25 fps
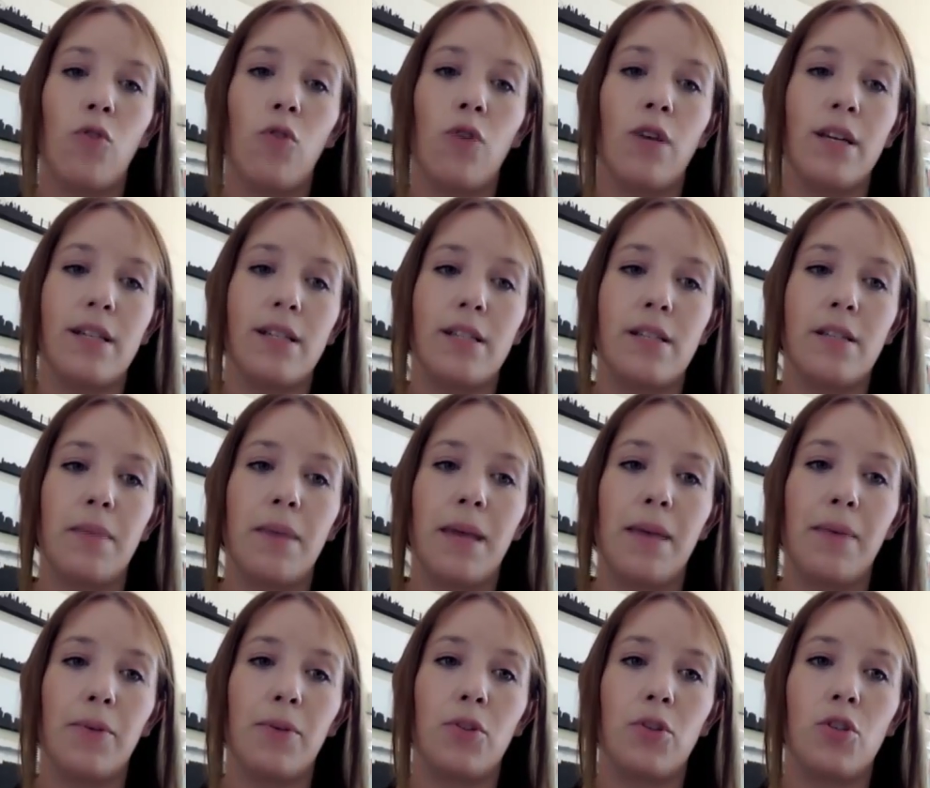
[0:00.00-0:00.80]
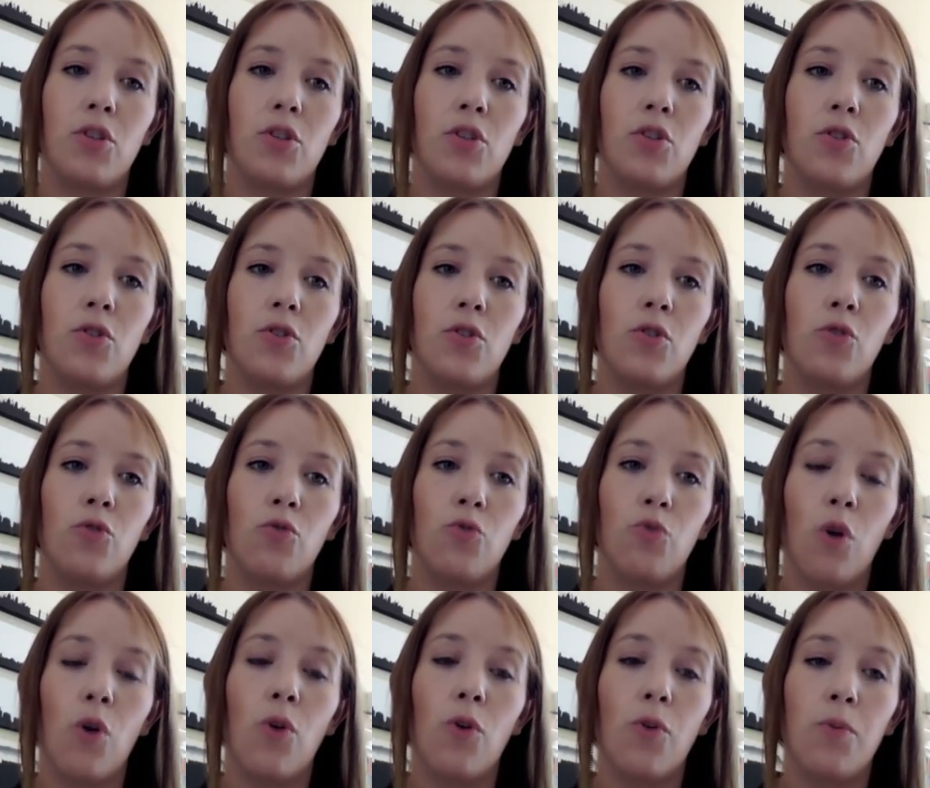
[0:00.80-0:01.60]
for us to be able to
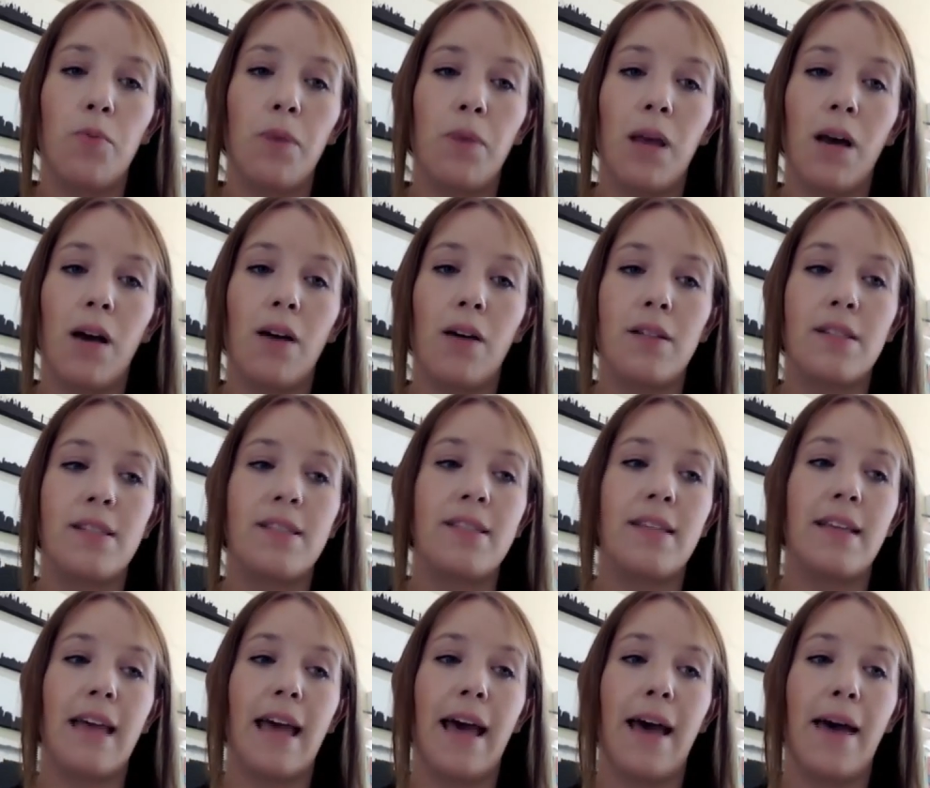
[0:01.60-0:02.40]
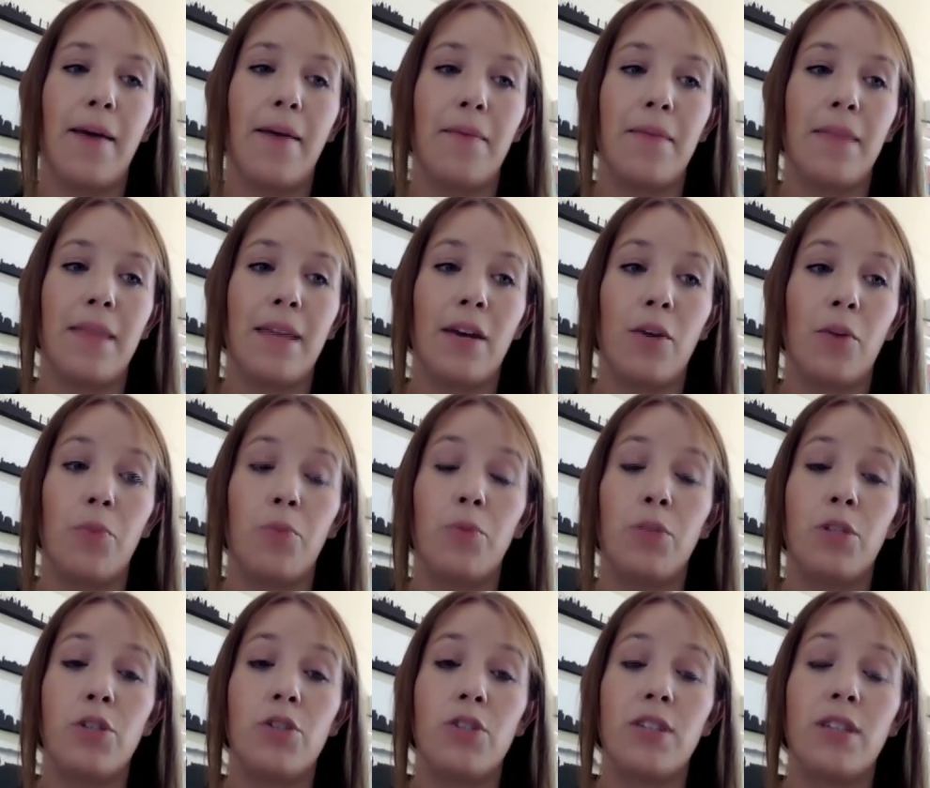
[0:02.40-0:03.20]
grow plants um, that are
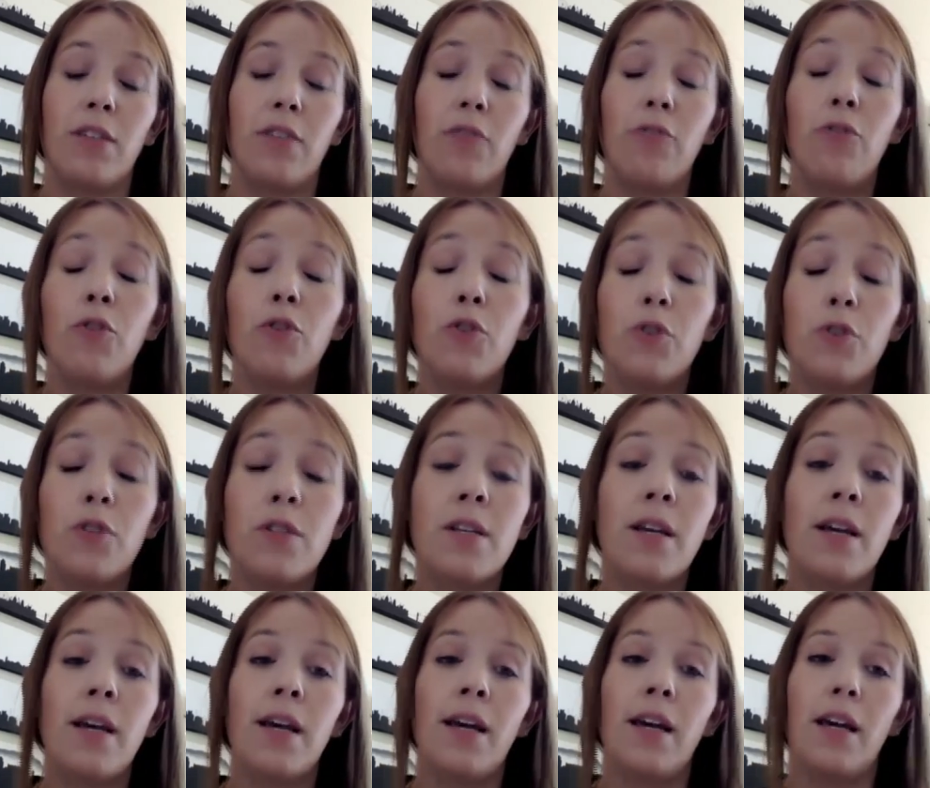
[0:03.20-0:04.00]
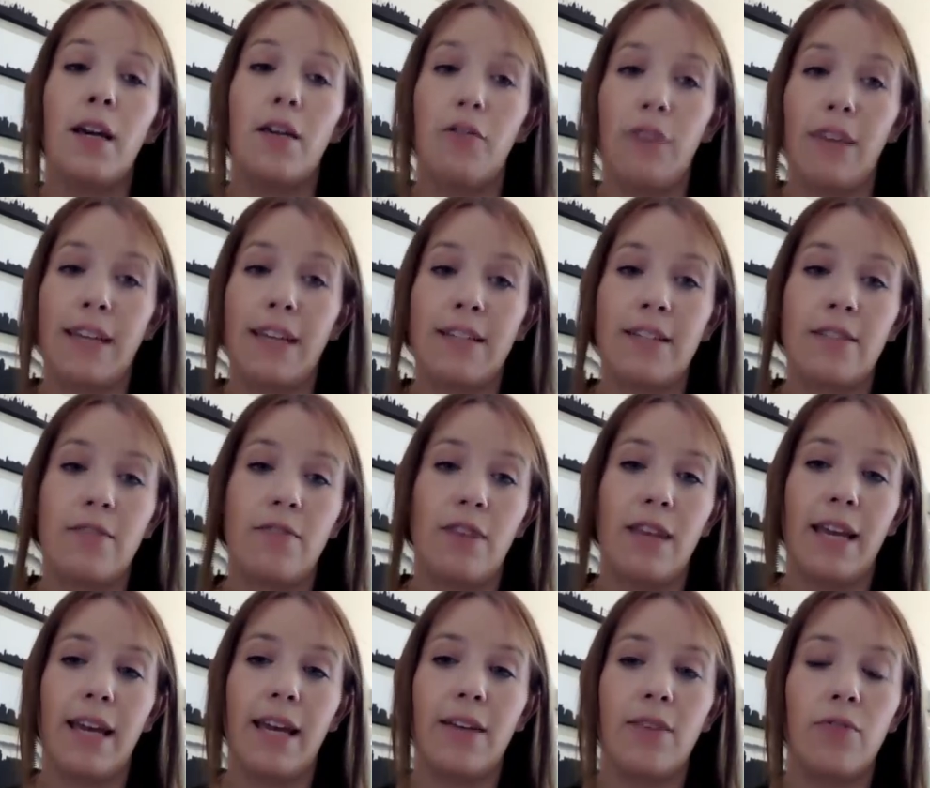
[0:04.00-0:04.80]
producing food
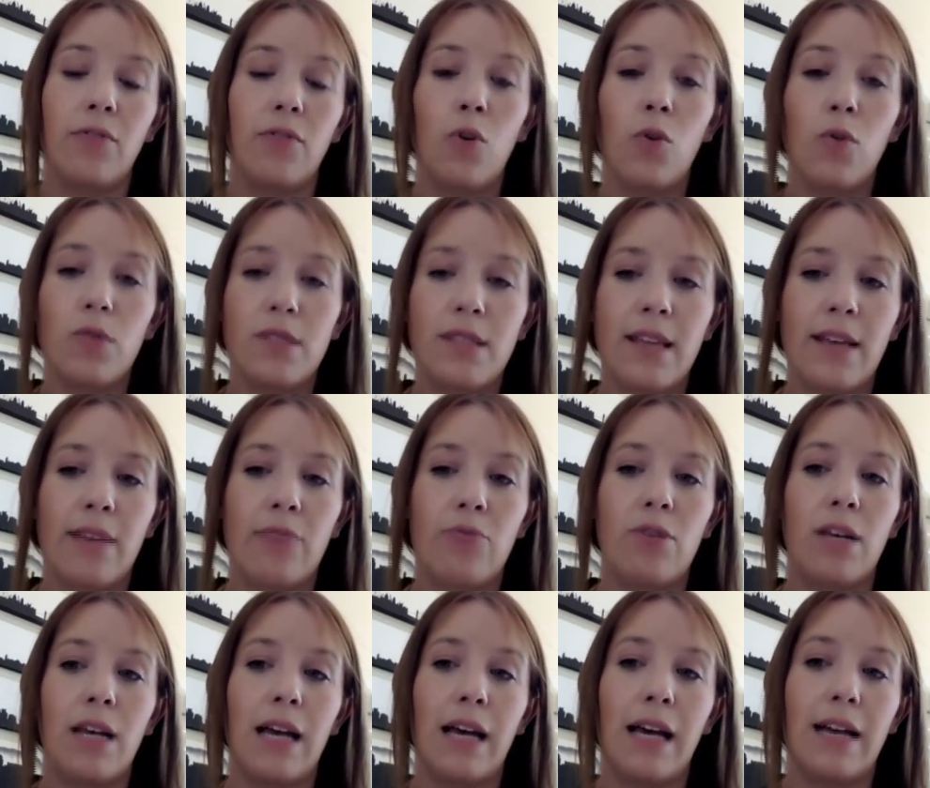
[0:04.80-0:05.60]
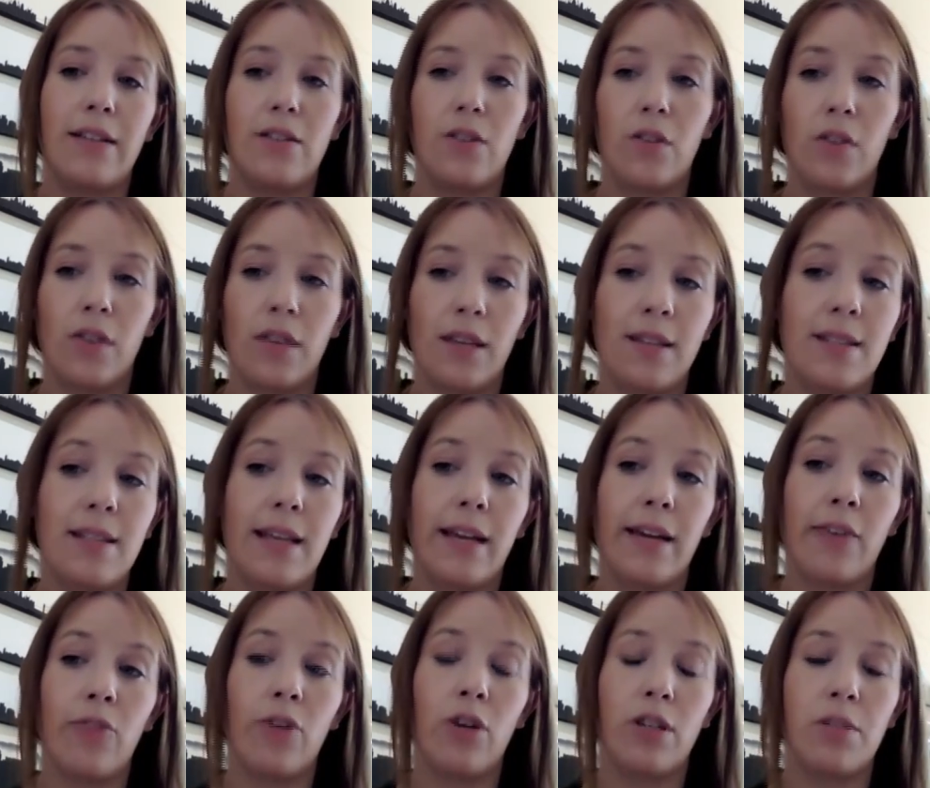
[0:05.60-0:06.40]
effectively. And of course, that relies on things
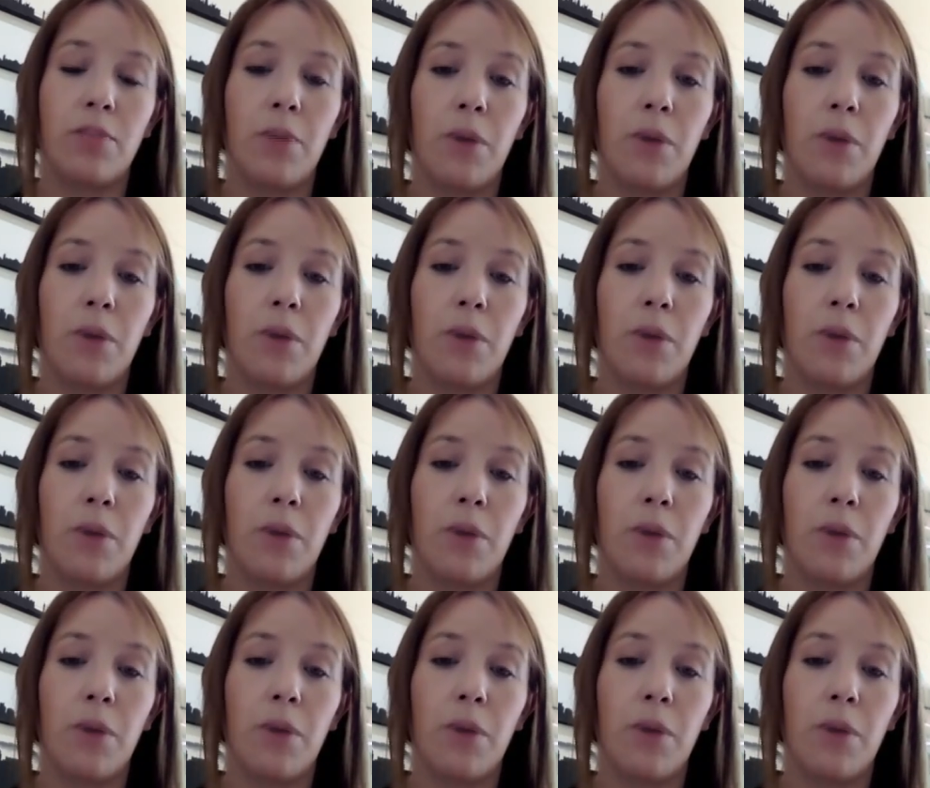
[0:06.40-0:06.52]
like cross